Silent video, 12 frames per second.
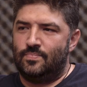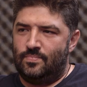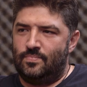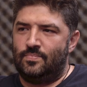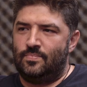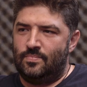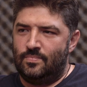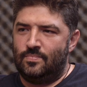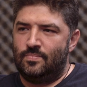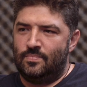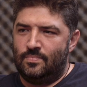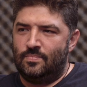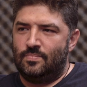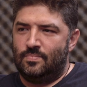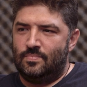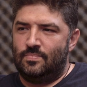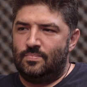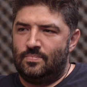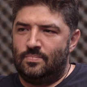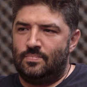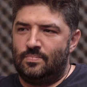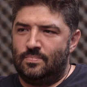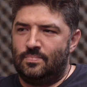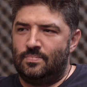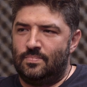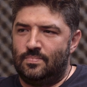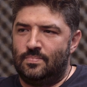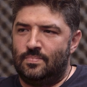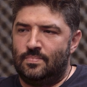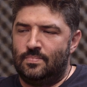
people's doors and trick-or-treating. Is